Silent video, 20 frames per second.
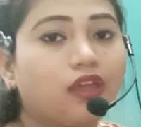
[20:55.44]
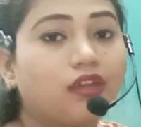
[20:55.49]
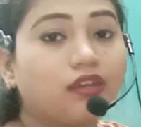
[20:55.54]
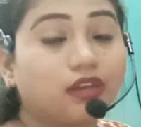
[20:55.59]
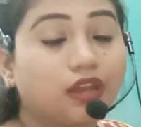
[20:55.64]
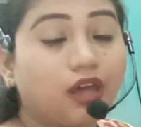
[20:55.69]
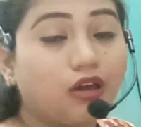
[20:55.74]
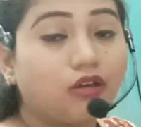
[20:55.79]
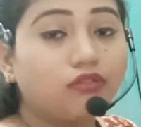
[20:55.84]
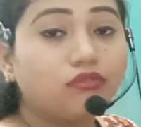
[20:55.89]

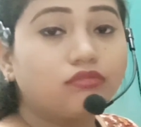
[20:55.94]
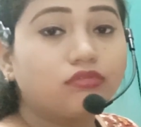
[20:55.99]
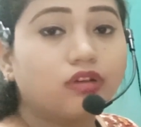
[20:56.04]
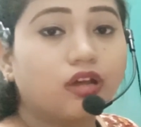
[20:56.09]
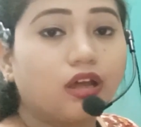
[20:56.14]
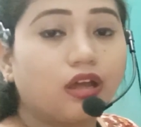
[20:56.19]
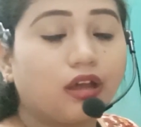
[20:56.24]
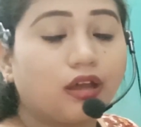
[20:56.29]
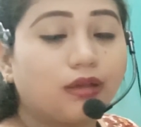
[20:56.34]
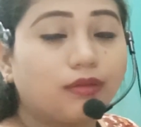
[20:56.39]

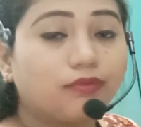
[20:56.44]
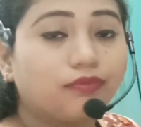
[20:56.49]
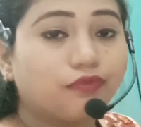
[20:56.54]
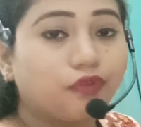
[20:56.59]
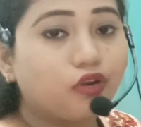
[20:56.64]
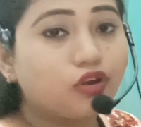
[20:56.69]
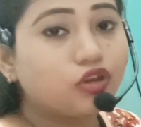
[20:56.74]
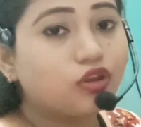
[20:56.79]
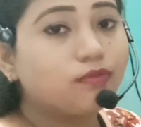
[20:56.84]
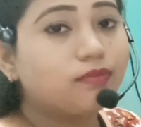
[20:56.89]
Now,
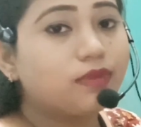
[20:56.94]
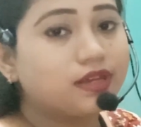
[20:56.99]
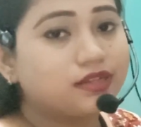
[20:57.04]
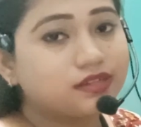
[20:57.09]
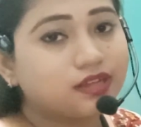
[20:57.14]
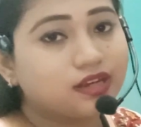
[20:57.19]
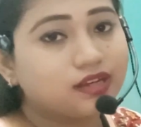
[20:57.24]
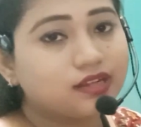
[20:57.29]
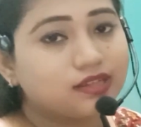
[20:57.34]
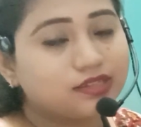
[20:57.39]
for your
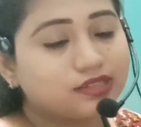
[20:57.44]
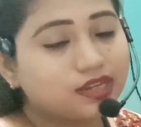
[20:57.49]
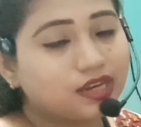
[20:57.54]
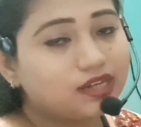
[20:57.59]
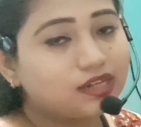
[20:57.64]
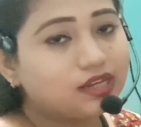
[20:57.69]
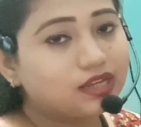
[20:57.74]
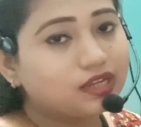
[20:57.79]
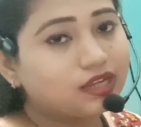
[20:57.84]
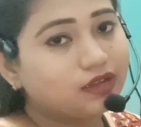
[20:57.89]
better
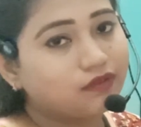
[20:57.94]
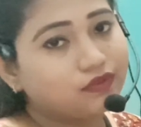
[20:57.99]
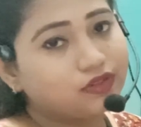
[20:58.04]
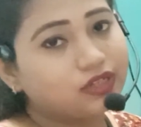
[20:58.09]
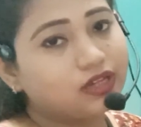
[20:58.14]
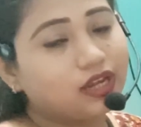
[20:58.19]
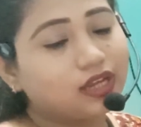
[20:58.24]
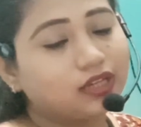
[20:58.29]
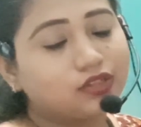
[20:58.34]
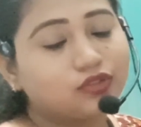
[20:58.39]
understanding, I
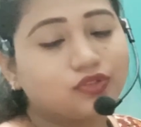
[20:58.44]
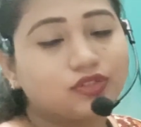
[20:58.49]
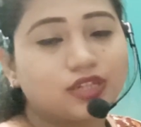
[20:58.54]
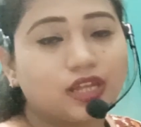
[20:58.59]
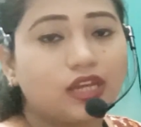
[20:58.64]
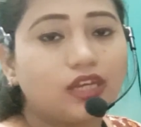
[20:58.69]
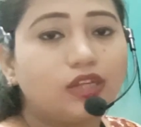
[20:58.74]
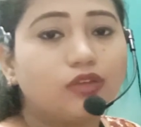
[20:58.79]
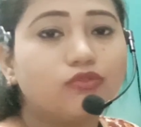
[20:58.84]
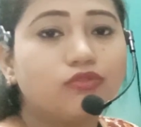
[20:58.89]
would like to
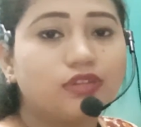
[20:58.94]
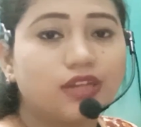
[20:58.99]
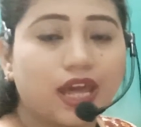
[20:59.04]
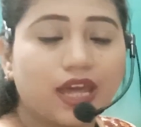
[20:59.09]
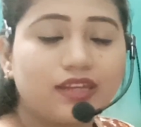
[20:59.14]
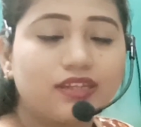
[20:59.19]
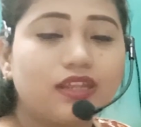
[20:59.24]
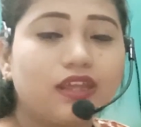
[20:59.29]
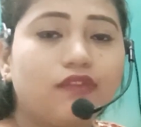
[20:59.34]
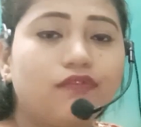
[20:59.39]
tell you
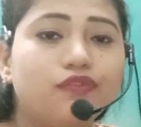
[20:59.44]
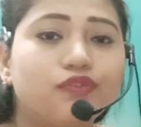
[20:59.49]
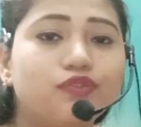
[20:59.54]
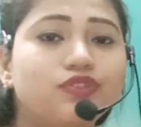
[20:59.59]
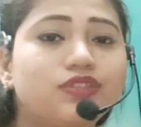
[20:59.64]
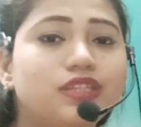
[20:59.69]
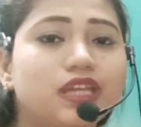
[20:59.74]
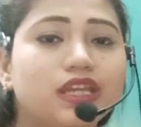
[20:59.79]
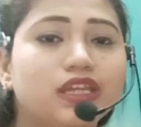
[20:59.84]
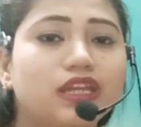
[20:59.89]
that if you
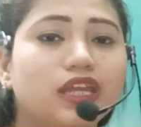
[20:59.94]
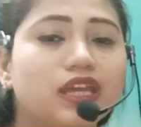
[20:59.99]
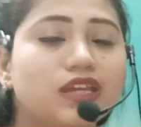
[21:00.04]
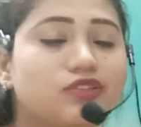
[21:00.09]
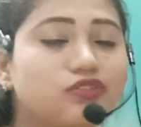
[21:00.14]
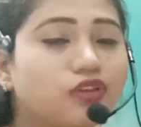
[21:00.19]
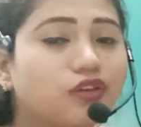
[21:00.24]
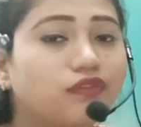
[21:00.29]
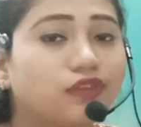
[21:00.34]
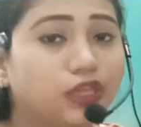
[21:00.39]
see in
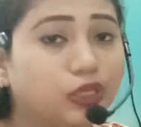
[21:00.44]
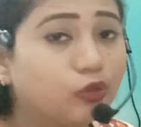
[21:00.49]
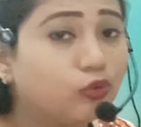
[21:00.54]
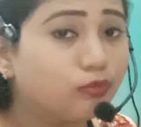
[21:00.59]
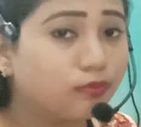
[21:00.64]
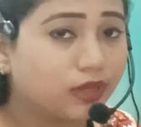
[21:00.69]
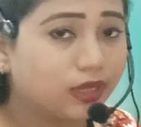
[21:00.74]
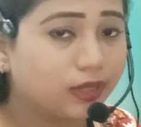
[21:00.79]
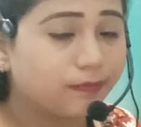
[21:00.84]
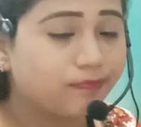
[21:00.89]
case of
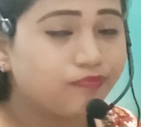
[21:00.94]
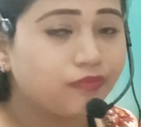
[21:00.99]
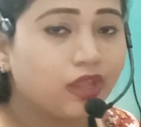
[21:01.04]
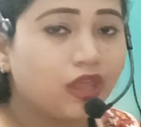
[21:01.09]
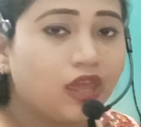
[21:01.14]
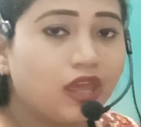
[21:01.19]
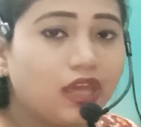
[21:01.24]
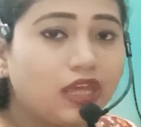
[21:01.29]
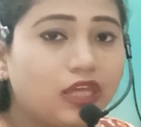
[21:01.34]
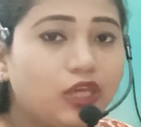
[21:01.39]
human
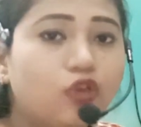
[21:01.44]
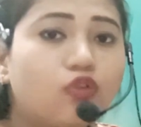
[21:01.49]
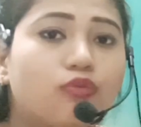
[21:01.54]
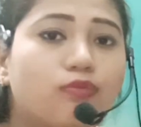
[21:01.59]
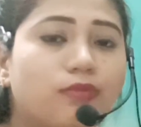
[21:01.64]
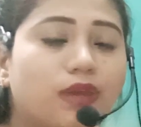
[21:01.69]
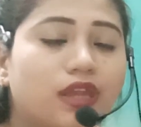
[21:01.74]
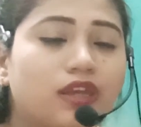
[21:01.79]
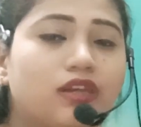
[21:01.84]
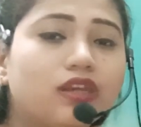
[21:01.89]

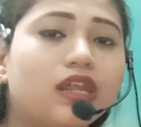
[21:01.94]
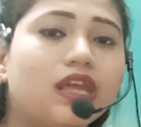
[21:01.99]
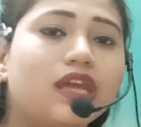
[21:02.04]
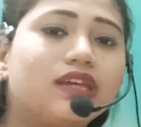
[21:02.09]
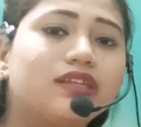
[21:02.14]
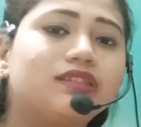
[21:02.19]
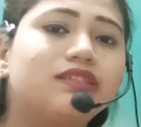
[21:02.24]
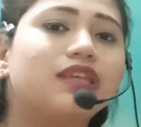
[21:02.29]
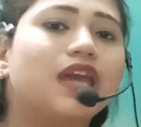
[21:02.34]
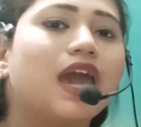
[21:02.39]

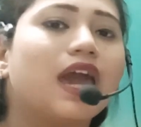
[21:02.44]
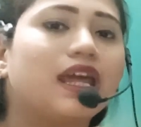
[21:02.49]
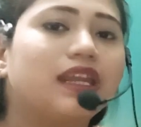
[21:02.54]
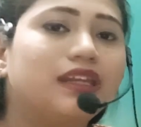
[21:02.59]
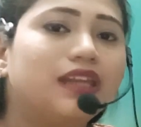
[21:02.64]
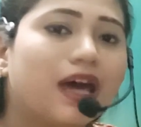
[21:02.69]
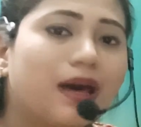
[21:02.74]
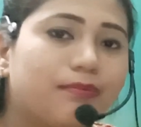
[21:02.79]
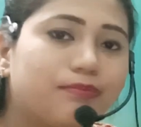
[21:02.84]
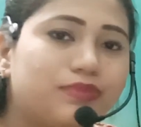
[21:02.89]
is
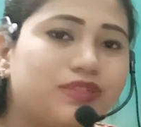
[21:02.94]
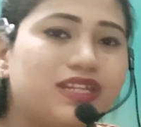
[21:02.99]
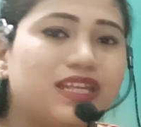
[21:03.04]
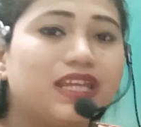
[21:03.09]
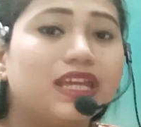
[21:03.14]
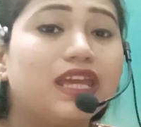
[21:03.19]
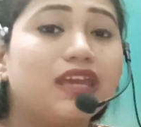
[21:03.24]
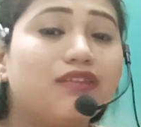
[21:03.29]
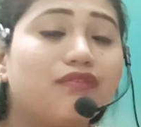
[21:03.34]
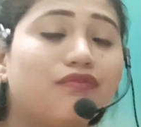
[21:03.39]

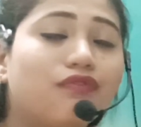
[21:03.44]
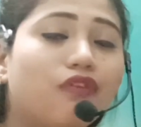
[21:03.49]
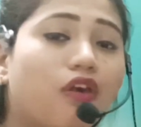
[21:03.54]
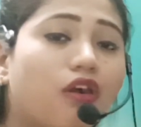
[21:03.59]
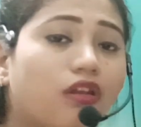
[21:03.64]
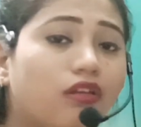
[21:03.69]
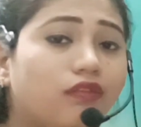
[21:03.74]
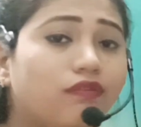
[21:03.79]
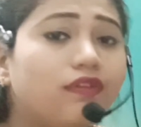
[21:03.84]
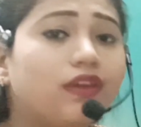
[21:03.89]
adapting,
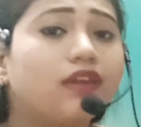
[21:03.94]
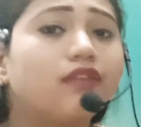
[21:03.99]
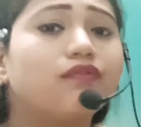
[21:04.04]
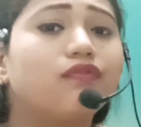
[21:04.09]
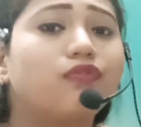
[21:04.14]
evolving